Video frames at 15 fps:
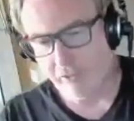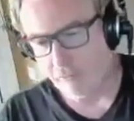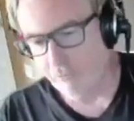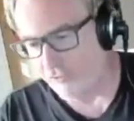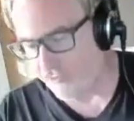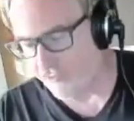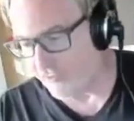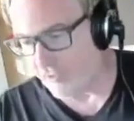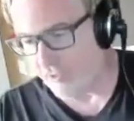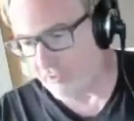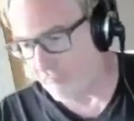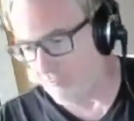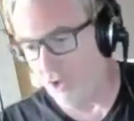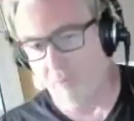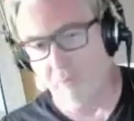was in
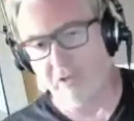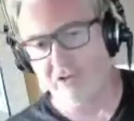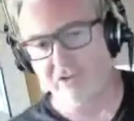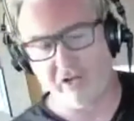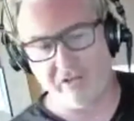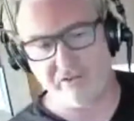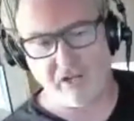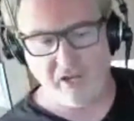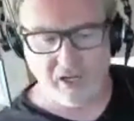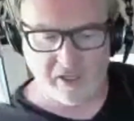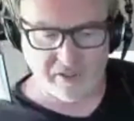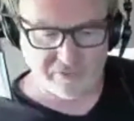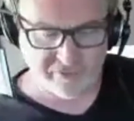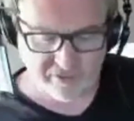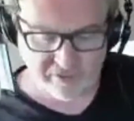the moments, and I thought,
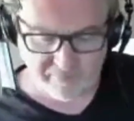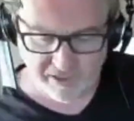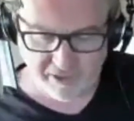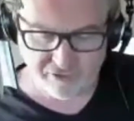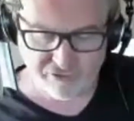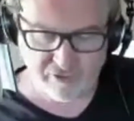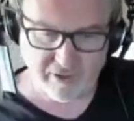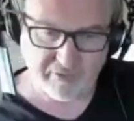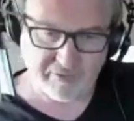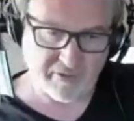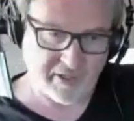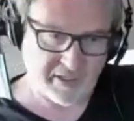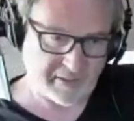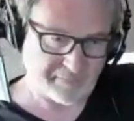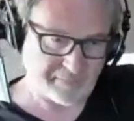oh, did the Megatron
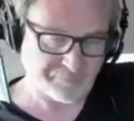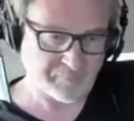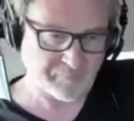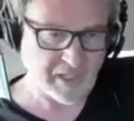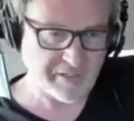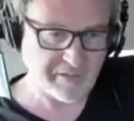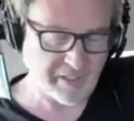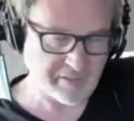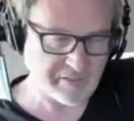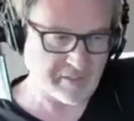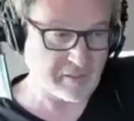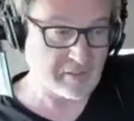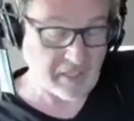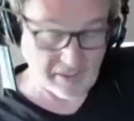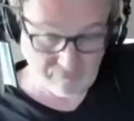thing, and I
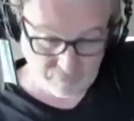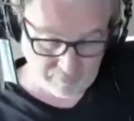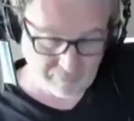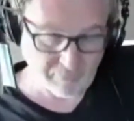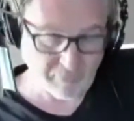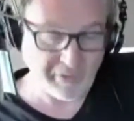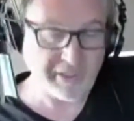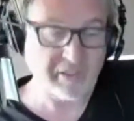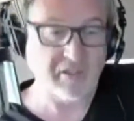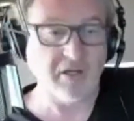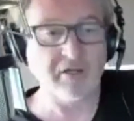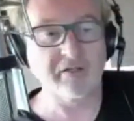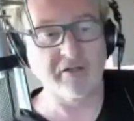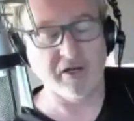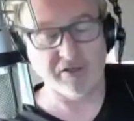remember reading
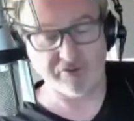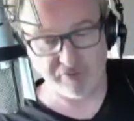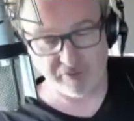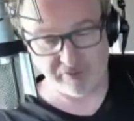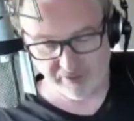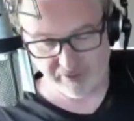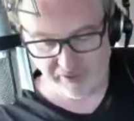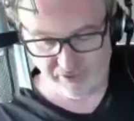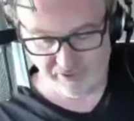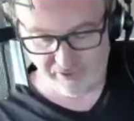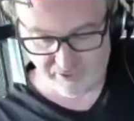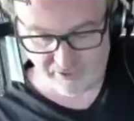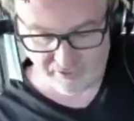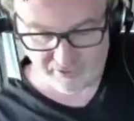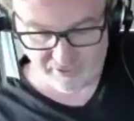Lug Nuts, and
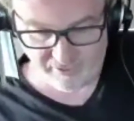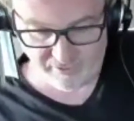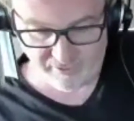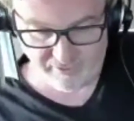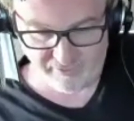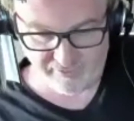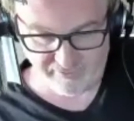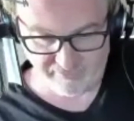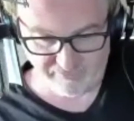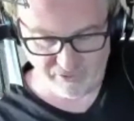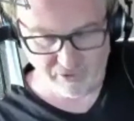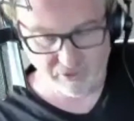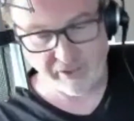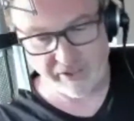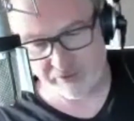
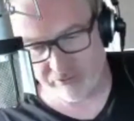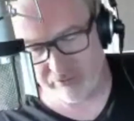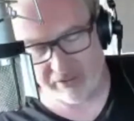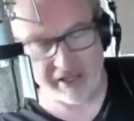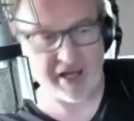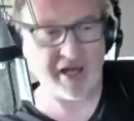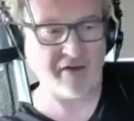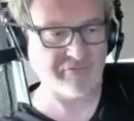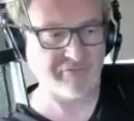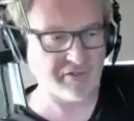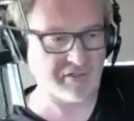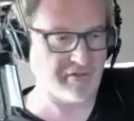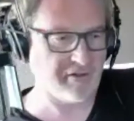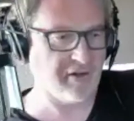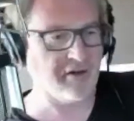we all had a good laugh,
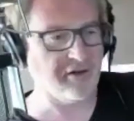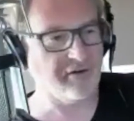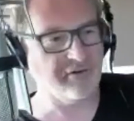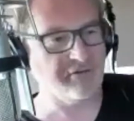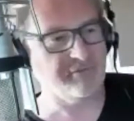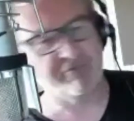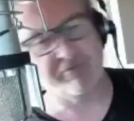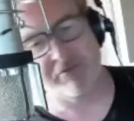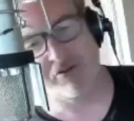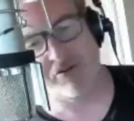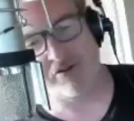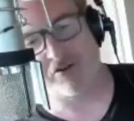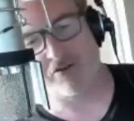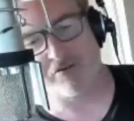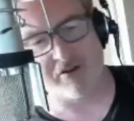and oh,
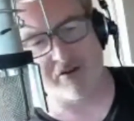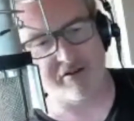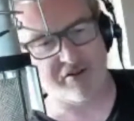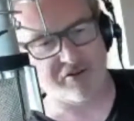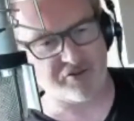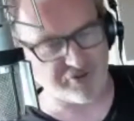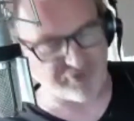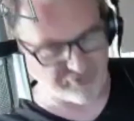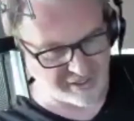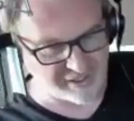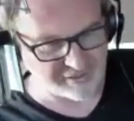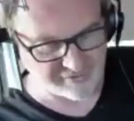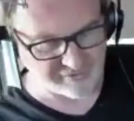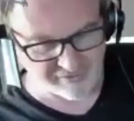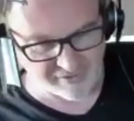isn't this fun? This is
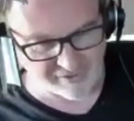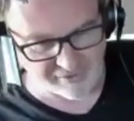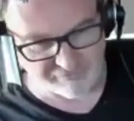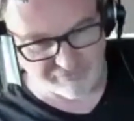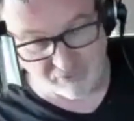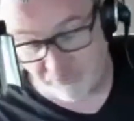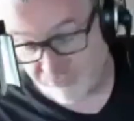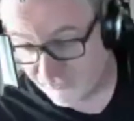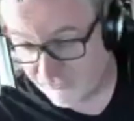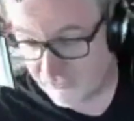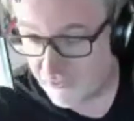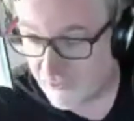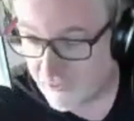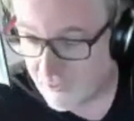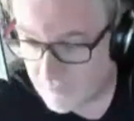great, and I was
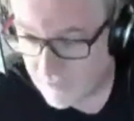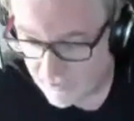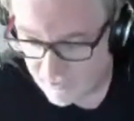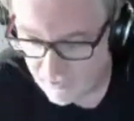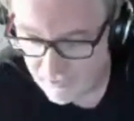feeling good about it, and